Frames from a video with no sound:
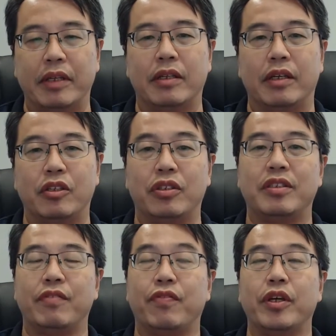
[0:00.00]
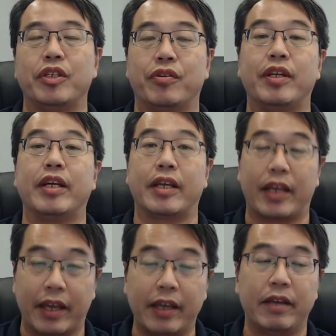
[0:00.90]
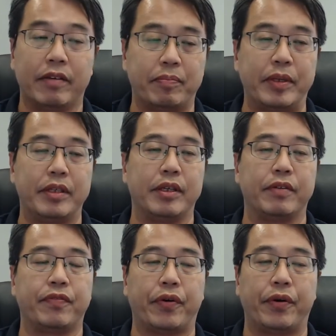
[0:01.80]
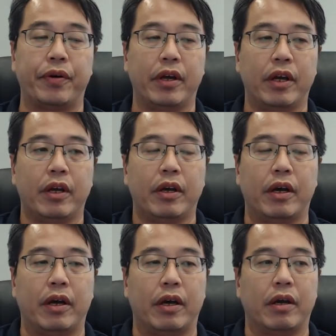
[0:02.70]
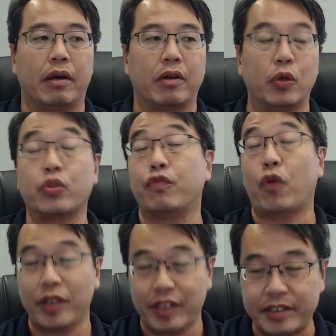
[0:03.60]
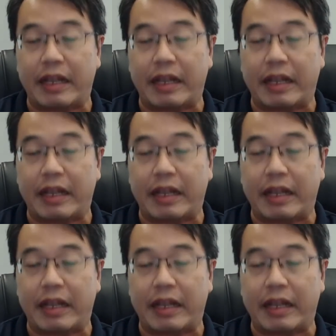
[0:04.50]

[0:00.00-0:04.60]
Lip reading: in the Agency for Integrated Care. I've been here for close to 4 years